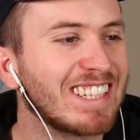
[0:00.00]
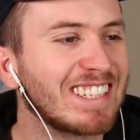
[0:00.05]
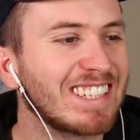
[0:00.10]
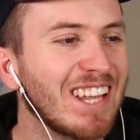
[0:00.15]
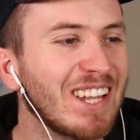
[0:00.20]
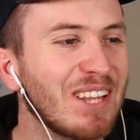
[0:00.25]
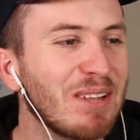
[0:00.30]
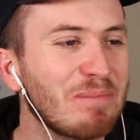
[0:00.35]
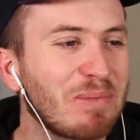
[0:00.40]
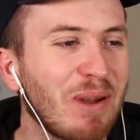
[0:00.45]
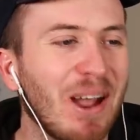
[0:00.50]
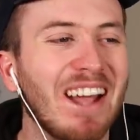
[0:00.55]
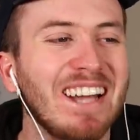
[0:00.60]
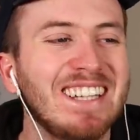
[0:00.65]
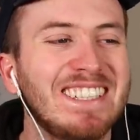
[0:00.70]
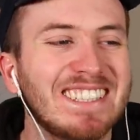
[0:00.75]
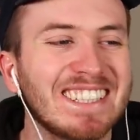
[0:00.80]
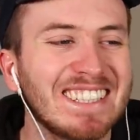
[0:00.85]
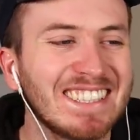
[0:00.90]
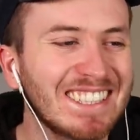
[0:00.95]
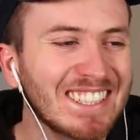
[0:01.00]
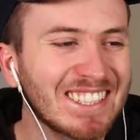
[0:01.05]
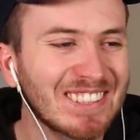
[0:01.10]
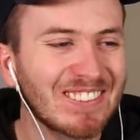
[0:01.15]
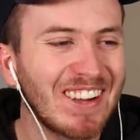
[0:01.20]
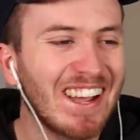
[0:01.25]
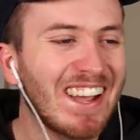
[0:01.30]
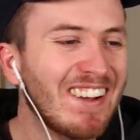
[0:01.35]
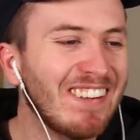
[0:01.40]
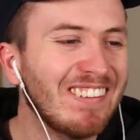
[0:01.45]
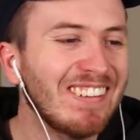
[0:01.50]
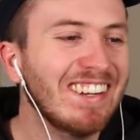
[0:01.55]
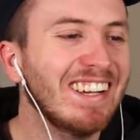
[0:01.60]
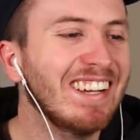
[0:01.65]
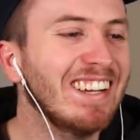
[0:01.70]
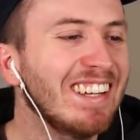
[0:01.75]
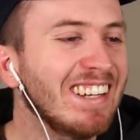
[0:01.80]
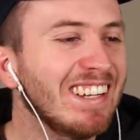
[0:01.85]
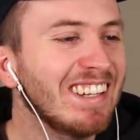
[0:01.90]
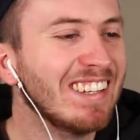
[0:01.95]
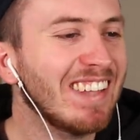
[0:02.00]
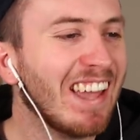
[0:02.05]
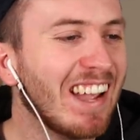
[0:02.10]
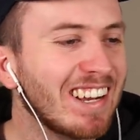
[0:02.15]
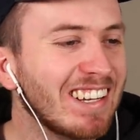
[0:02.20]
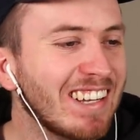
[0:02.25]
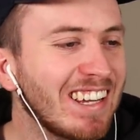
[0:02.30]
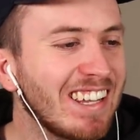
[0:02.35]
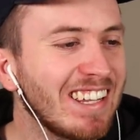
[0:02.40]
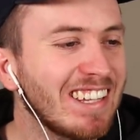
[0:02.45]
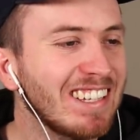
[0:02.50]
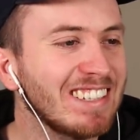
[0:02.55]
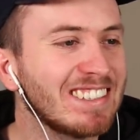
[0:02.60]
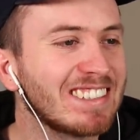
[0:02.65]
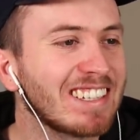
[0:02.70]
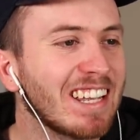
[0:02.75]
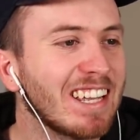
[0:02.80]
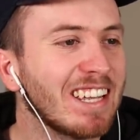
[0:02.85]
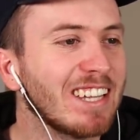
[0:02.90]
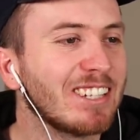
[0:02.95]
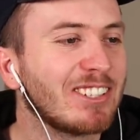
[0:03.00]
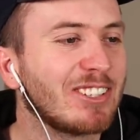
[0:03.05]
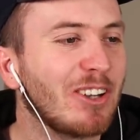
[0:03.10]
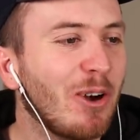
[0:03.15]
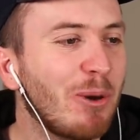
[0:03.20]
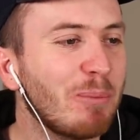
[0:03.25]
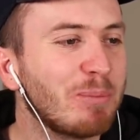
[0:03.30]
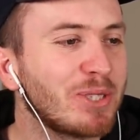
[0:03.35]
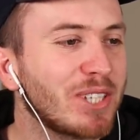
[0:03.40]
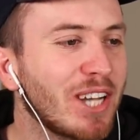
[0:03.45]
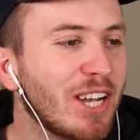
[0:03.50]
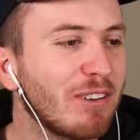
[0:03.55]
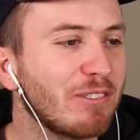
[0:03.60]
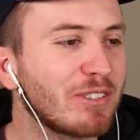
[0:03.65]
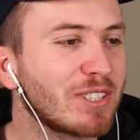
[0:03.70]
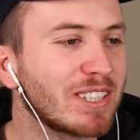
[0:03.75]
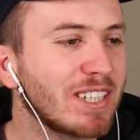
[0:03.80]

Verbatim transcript: the celebrations as well. That is Top shelf